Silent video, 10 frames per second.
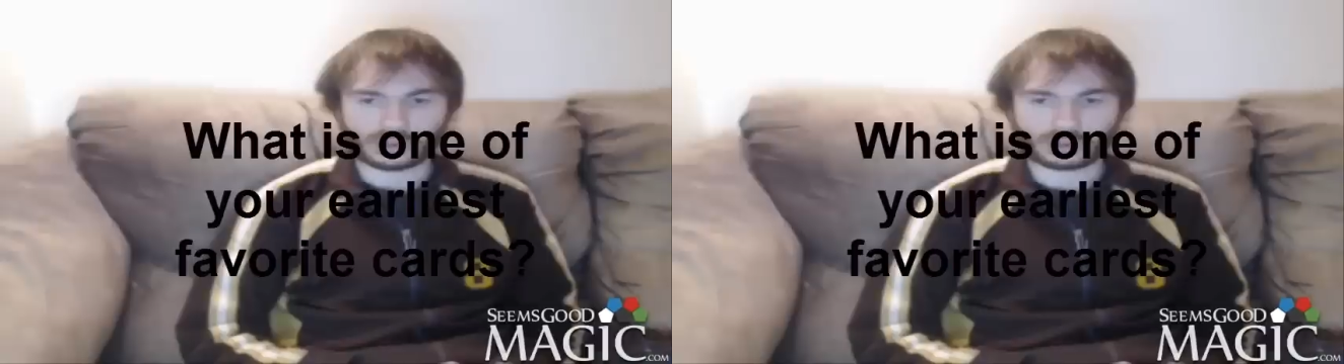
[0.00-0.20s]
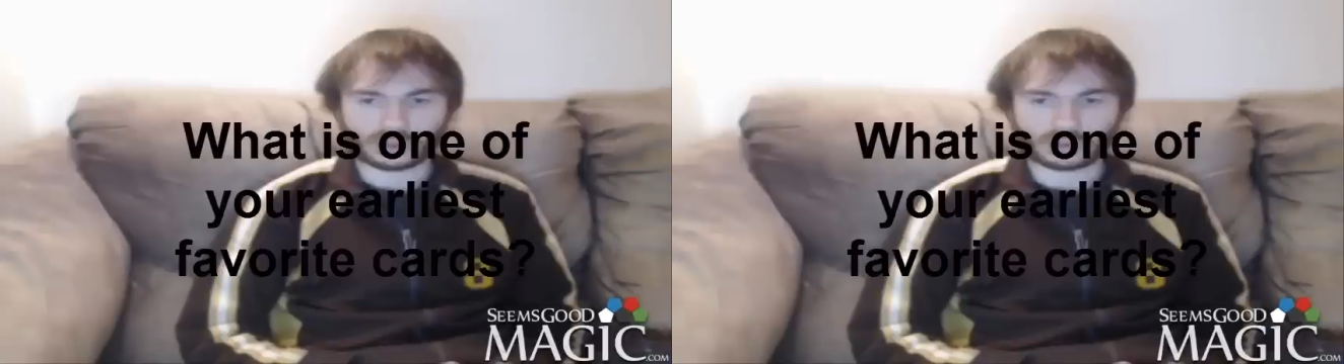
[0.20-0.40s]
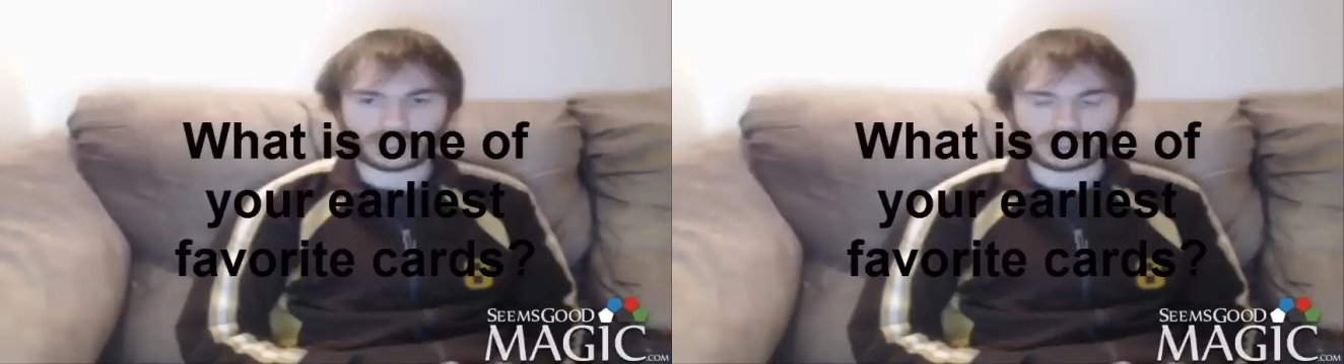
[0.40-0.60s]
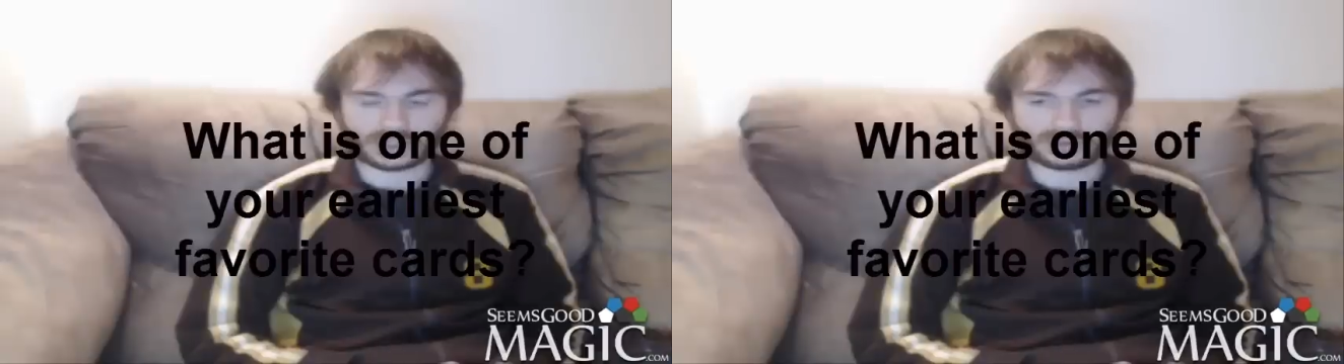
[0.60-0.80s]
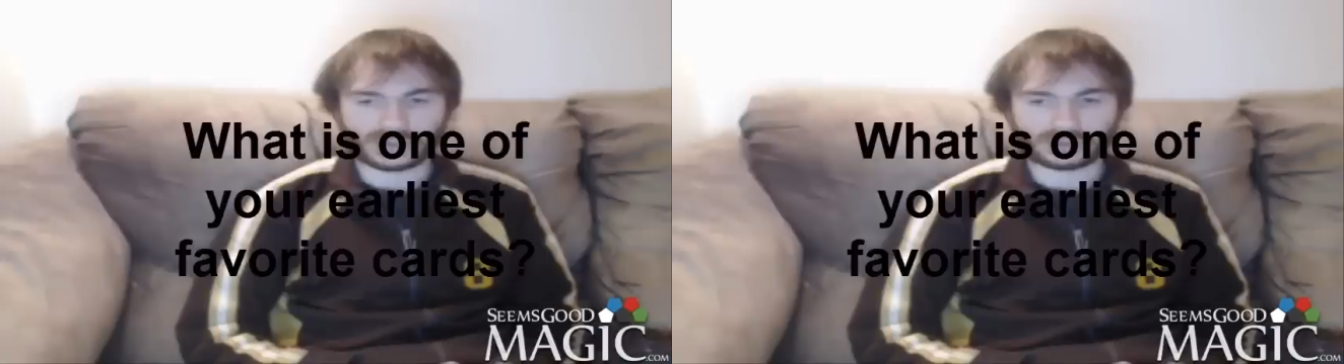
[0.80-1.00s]
remember
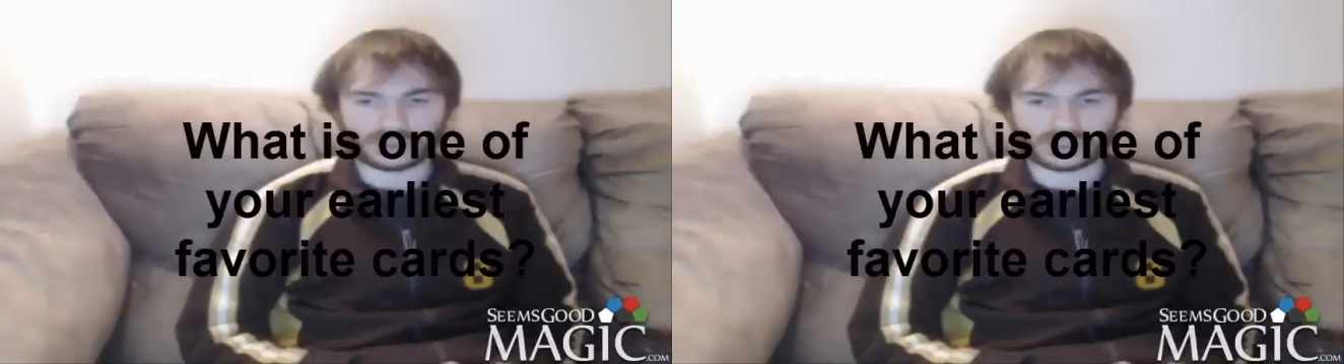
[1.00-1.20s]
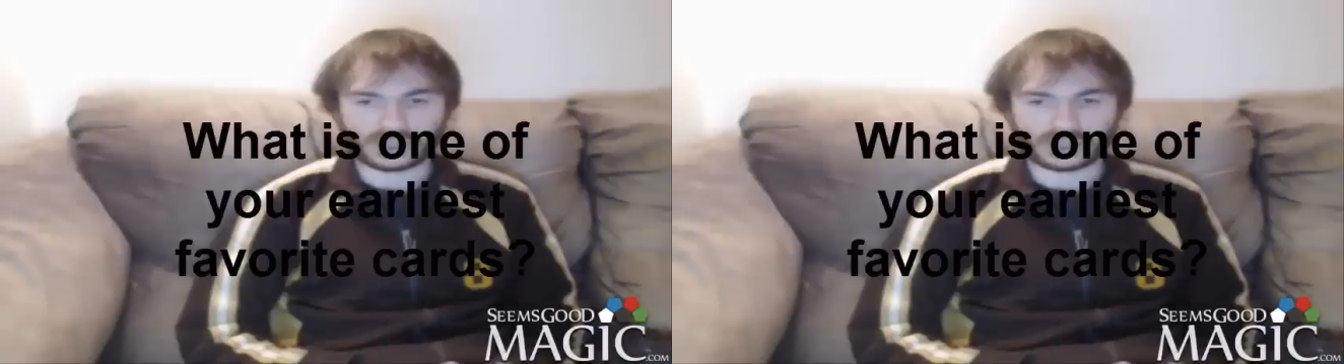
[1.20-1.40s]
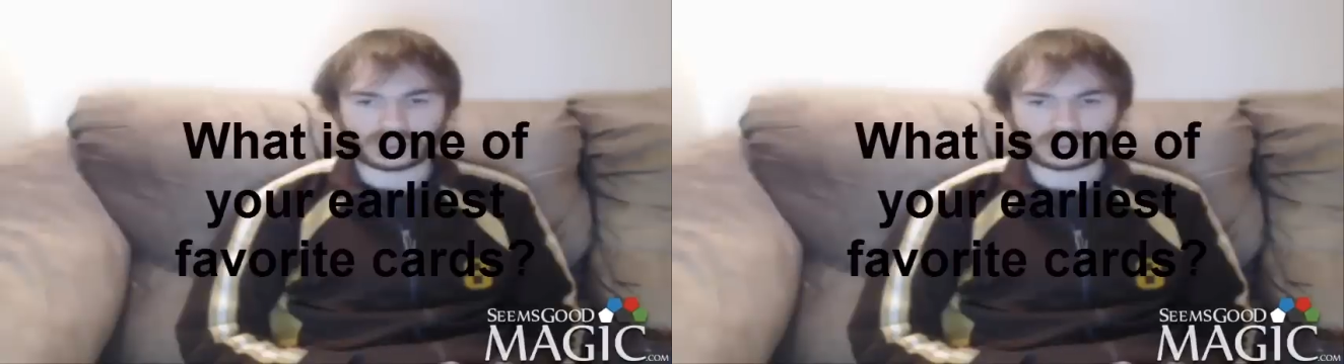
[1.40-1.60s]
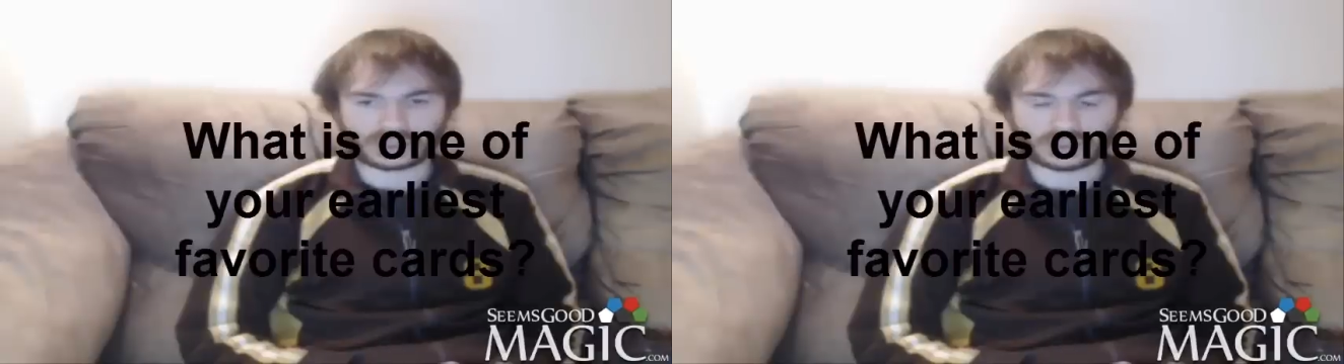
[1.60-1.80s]
being your favorite card?